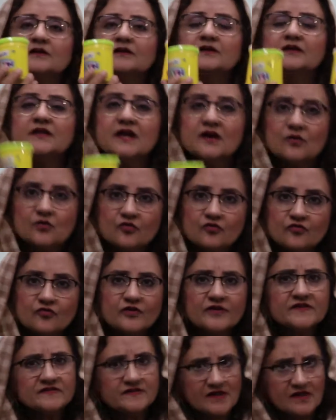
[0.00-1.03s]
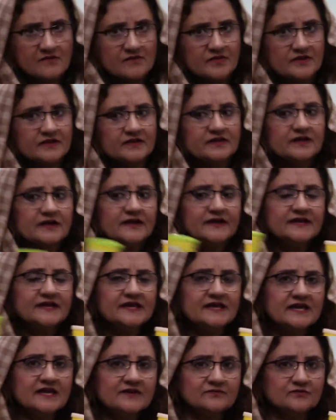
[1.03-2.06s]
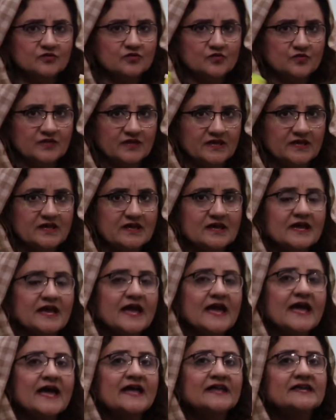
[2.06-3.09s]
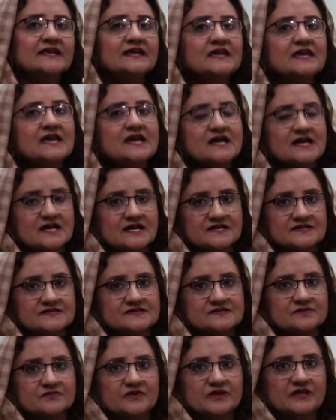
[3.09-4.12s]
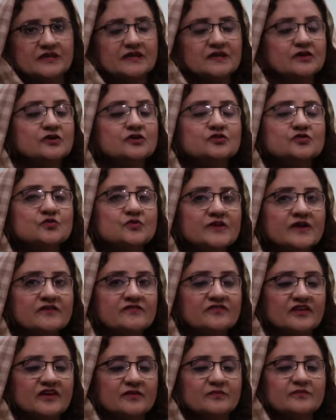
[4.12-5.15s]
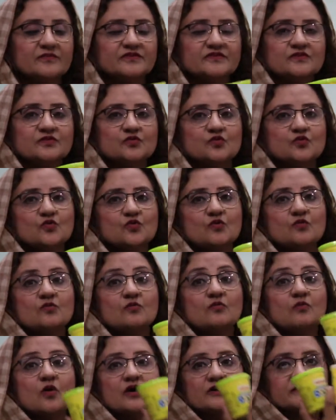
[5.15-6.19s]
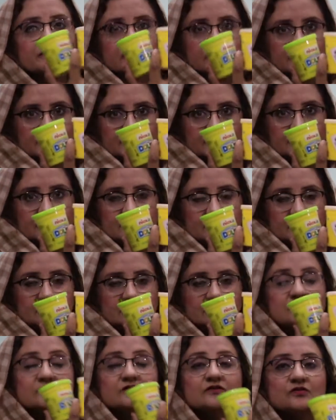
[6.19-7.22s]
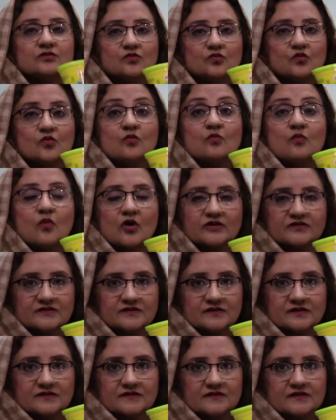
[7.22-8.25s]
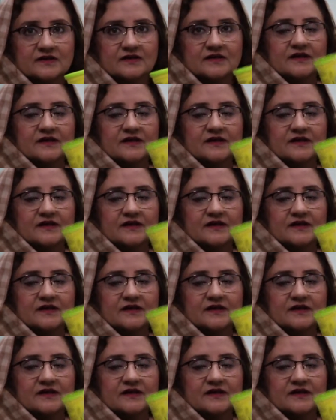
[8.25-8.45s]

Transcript: Now, for example, Ali came to me and he asked me to give him 2 bottles. 2 bottles.